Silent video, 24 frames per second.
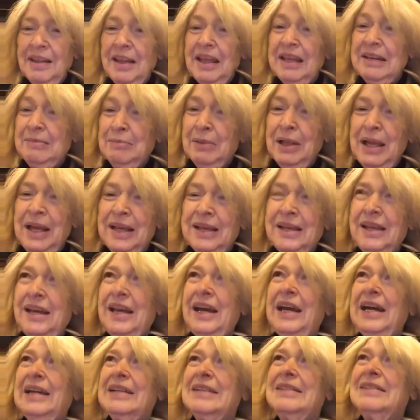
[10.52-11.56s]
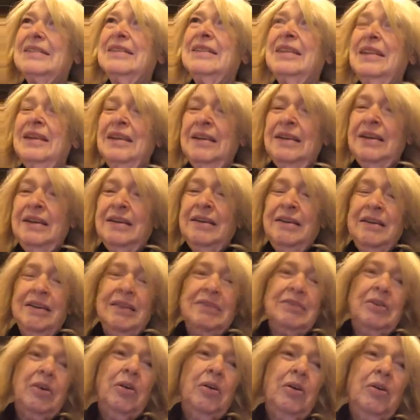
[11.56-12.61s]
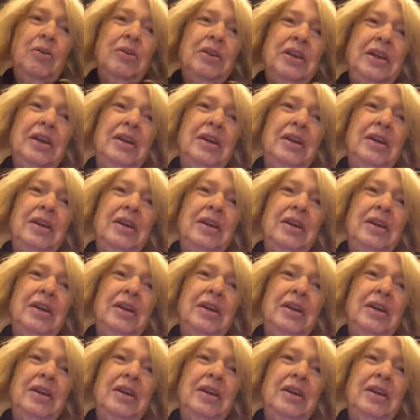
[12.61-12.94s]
like black cats, told